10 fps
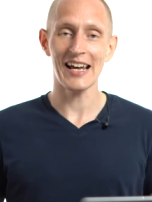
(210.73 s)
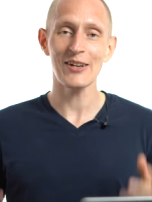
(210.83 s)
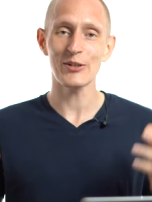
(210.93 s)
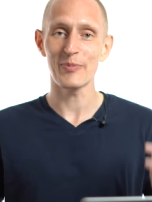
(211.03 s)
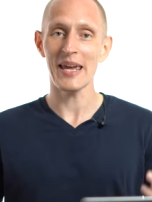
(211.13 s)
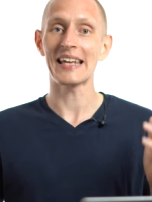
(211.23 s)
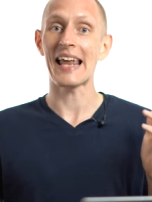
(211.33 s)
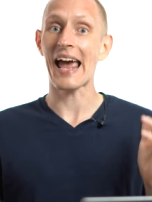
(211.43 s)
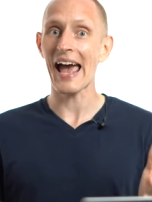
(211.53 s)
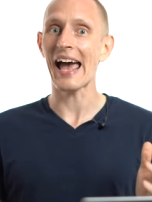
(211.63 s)
I could make
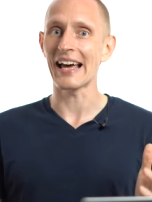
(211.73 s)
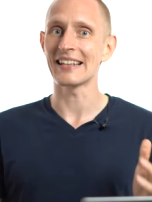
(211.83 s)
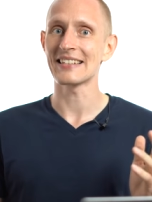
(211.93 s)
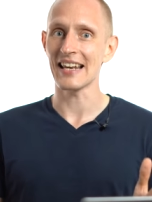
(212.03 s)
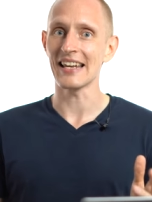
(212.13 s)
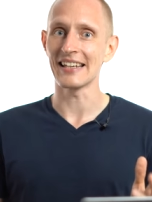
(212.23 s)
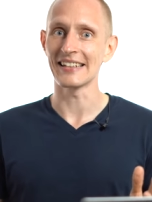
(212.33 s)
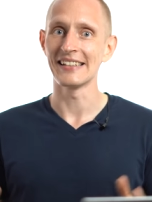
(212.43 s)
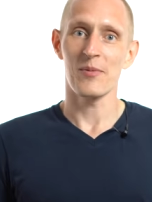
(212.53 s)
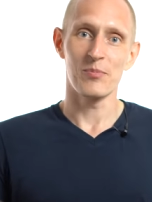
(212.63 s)
an ad
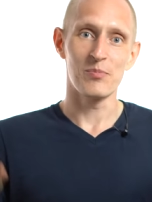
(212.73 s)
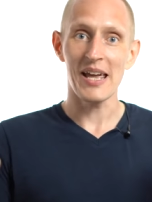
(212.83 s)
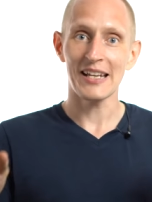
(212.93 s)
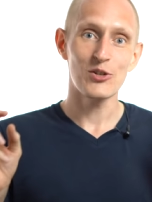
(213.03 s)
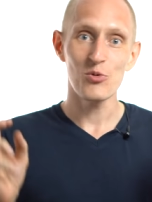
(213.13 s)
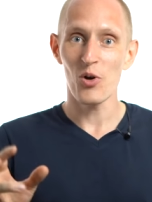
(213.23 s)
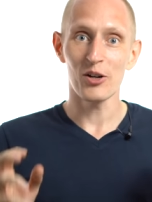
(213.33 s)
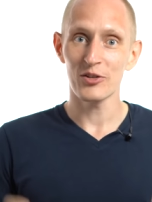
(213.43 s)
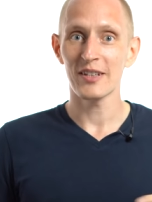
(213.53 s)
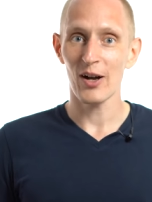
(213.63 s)
saying, make
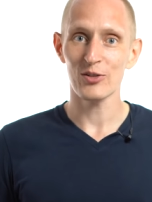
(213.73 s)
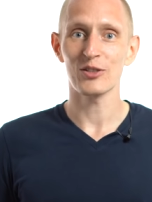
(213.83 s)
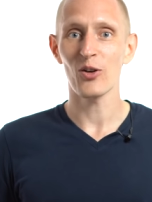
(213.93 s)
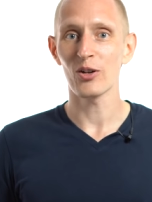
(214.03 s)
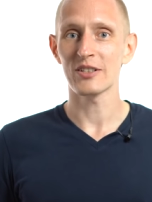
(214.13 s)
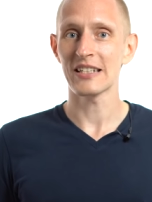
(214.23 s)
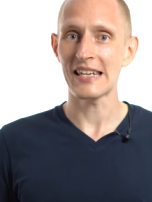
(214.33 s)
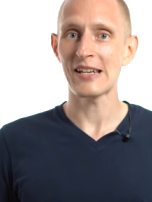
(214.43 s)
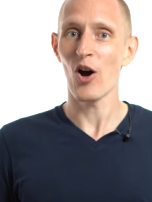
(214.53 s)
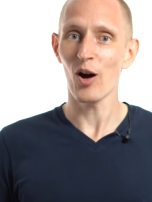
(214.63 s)
$200,000 in
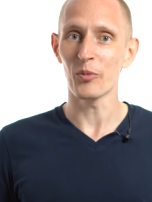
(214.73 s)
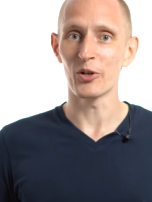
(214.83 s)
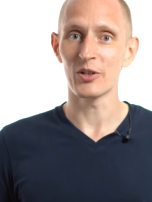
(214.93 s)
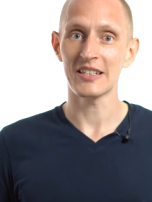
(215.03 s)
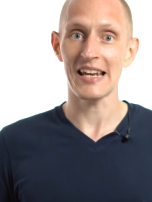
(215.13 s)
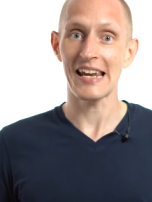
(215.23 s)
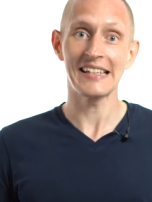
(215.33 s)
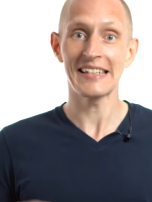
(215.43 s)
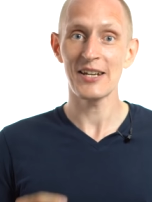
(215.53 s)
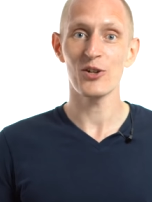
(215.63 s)
e commerce in
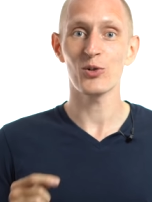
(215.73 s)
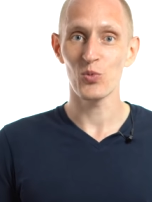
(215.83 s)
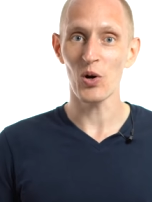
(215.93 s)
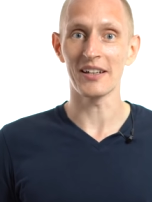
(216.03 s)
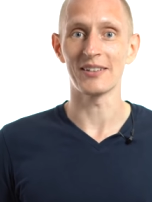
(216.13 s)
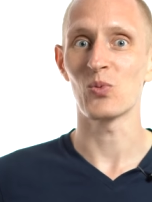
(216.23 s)
year one.